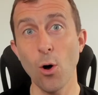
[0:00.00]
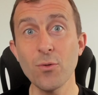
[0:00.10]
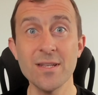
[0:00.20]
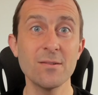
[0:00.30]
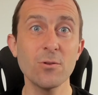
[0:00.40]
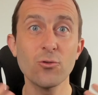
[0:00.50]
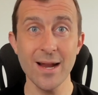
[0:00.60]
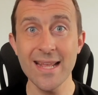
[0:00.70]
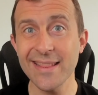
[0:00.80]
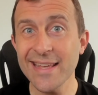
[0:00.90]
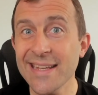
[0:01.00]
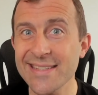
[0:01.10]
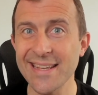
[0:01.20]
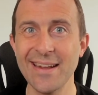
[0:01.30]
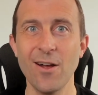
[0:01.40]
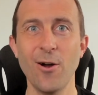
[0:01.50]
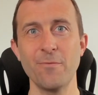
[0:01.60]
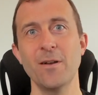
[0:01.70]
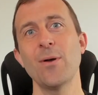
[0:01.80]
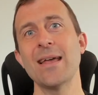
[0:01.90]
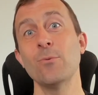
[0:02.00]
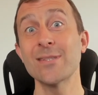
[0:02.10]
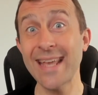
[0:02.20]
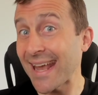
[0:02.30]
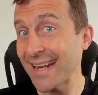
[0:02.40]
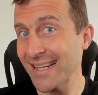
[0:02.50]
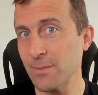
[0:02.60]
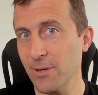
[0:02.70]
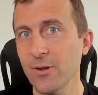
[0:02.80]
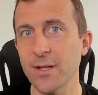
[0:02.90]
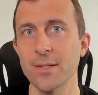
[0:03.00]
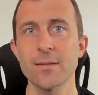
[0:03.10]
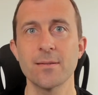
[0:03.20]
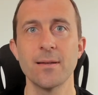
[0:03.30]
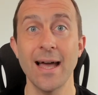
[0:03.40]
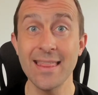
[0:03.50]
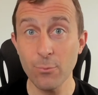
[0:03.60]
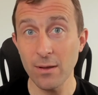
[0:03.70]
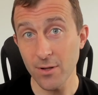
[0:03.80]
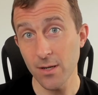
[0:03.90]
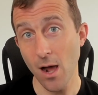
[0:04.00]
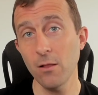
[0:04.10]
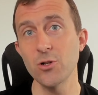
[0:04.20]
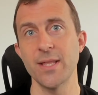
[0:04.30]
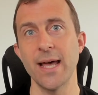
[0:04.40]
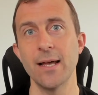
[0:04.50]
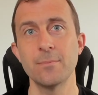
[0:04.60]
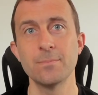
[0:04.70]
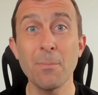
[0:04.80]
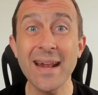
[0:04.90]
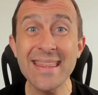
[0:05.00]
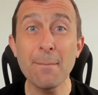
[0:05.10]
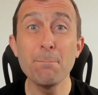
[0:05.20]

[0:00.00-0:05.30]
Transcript: all these great things that our fellow animals can experience. I think we have to acknowledge that. But I think